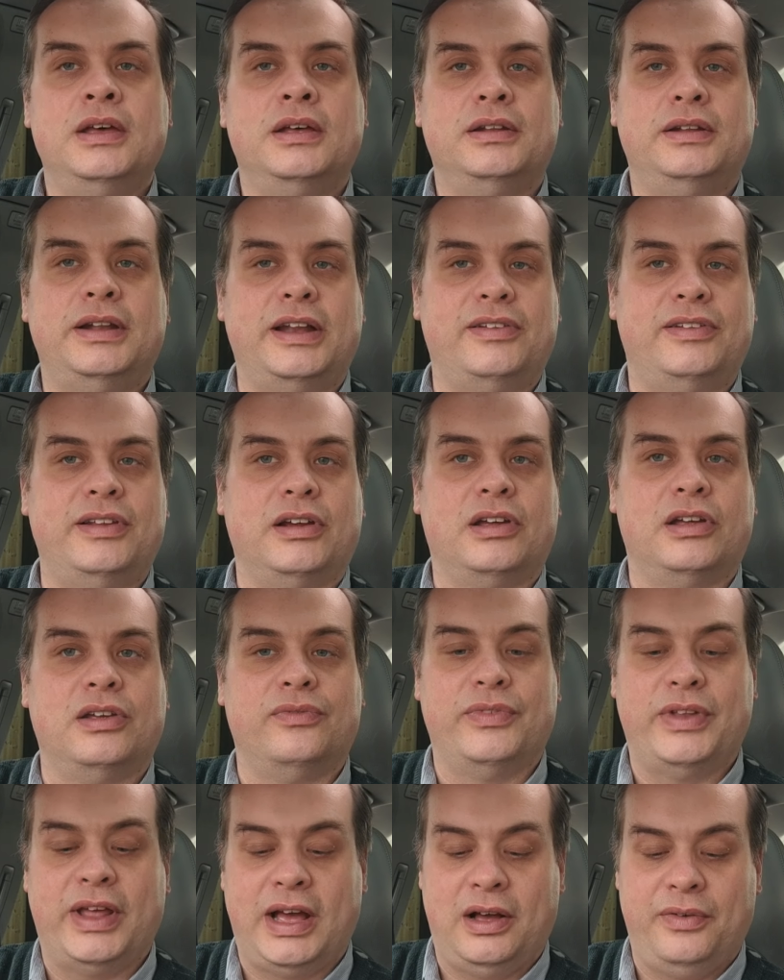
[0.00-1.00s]
Let's look
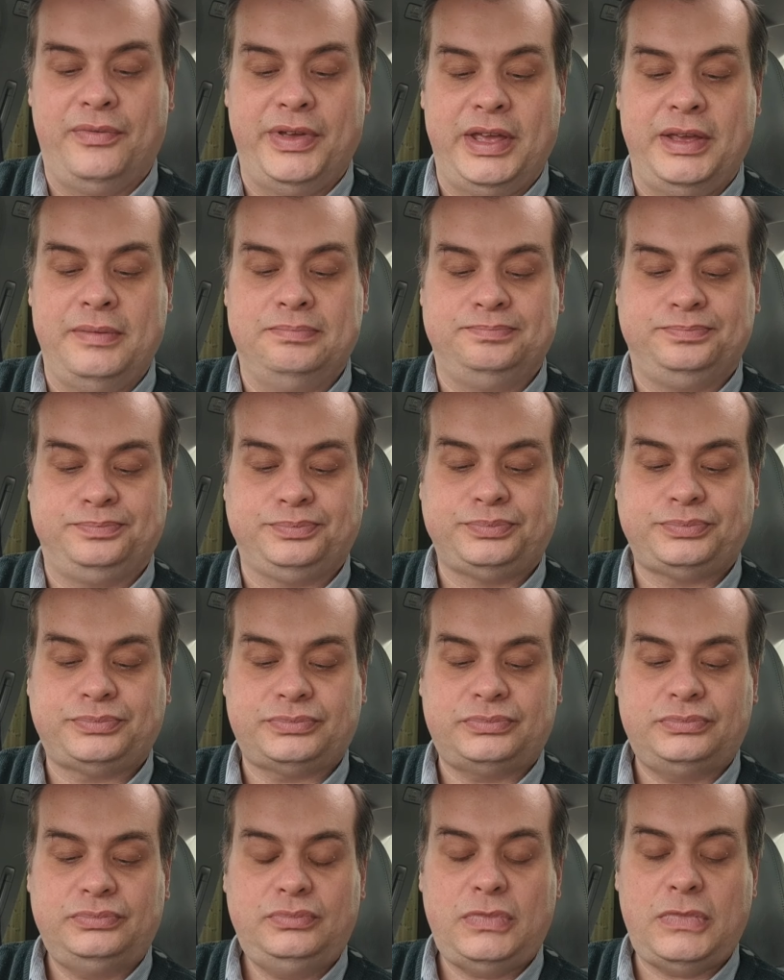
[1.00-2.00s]
at now the
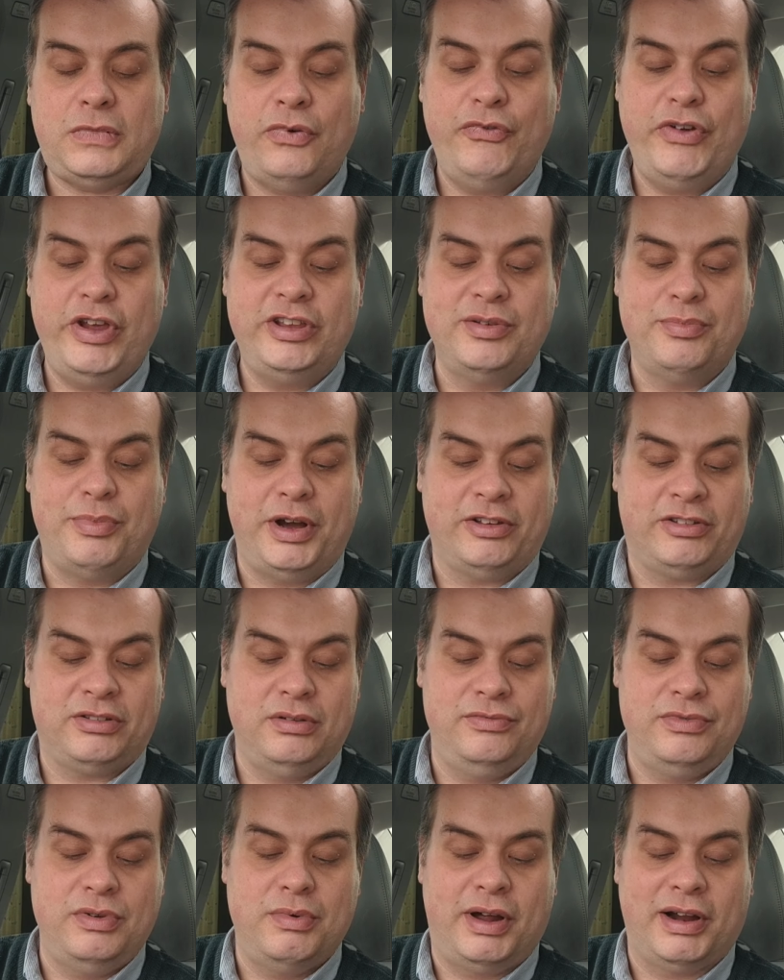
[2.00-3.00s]
reason why
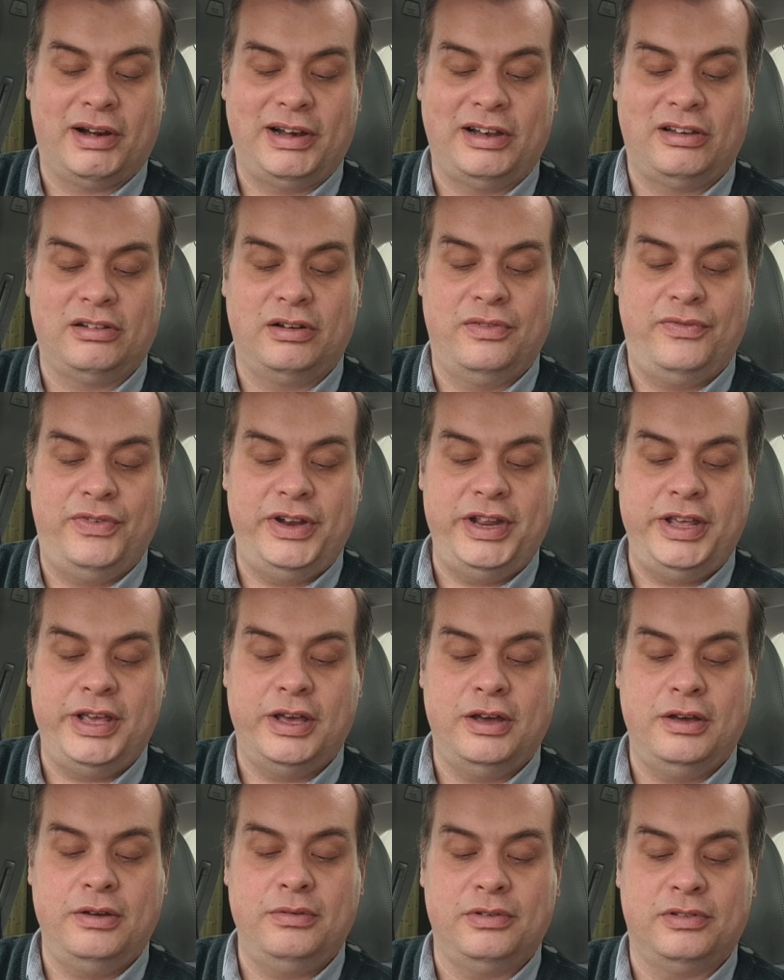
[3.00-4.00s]
some of you might have clicked on the
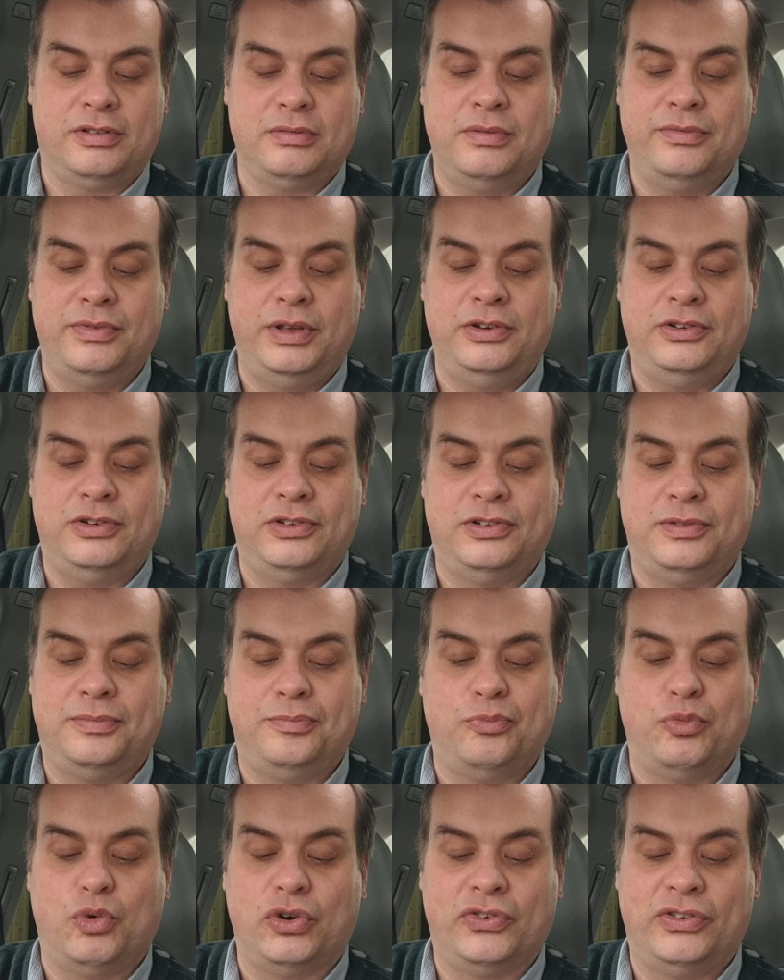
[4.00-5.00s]
video, some of you just
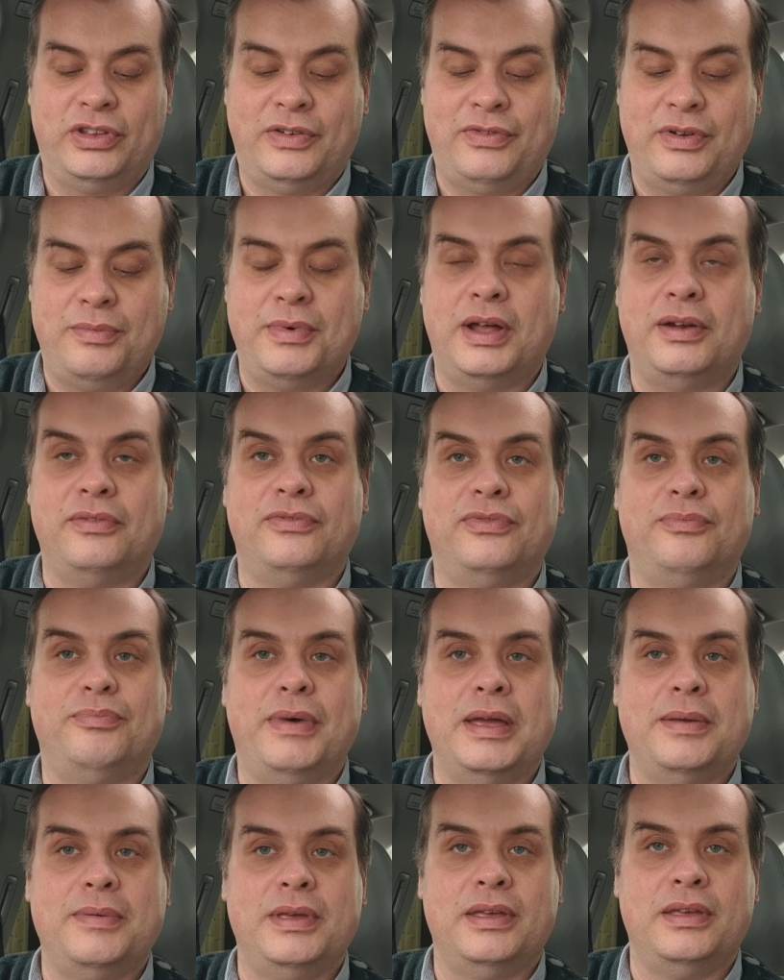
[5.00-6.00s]
watched it every month,
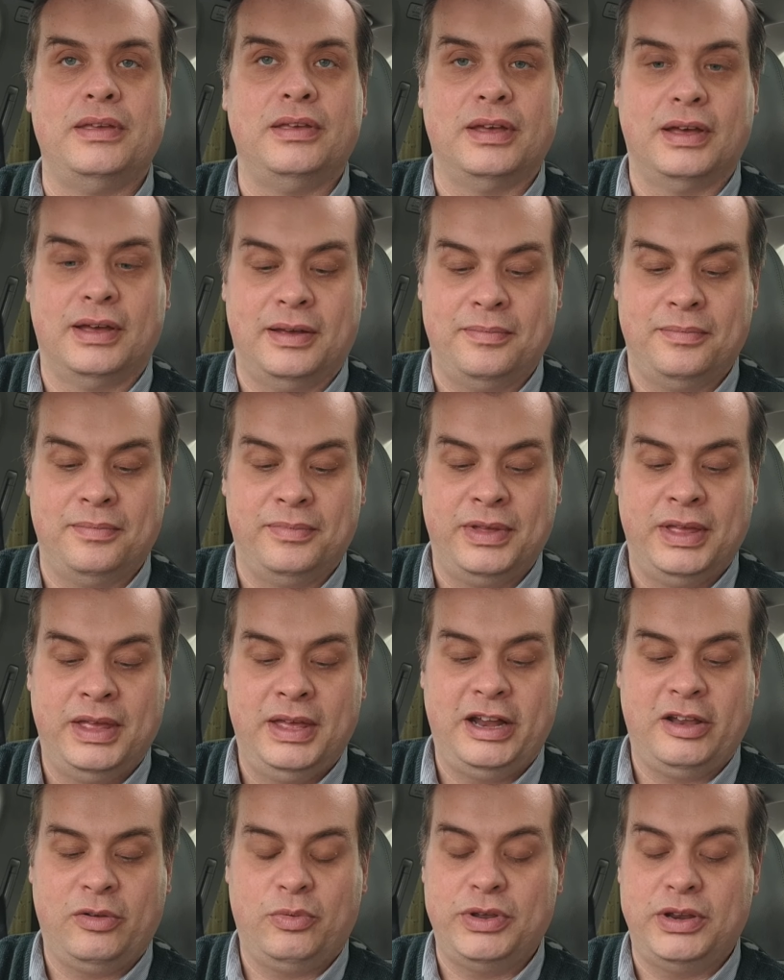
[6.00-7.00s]
maybe
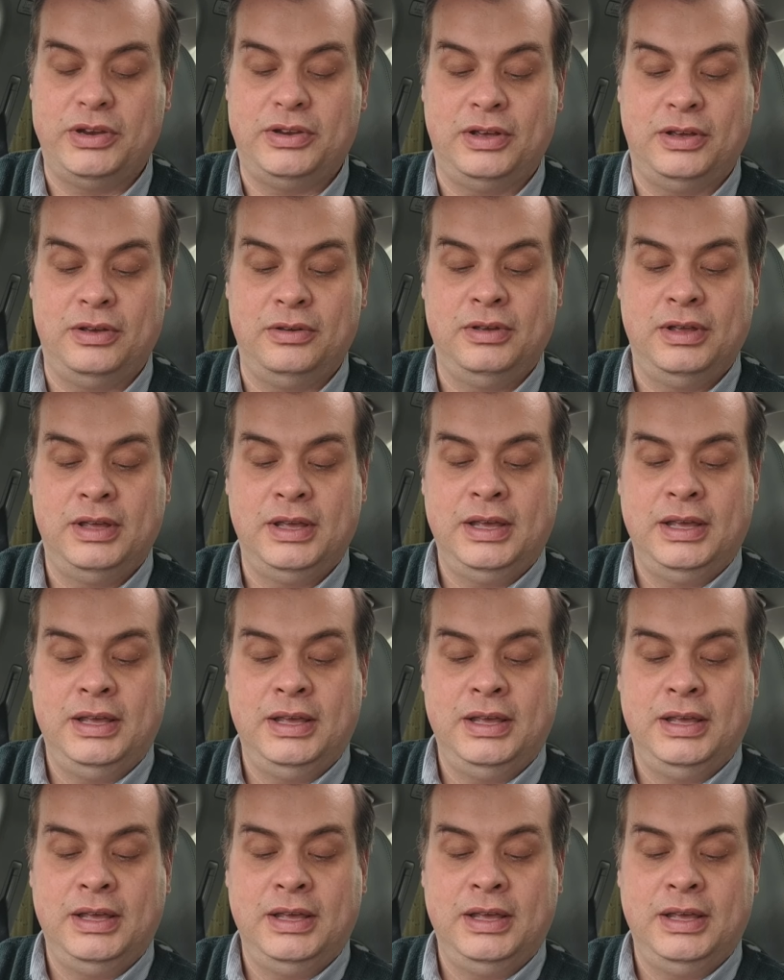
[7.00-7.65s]
that's what you do.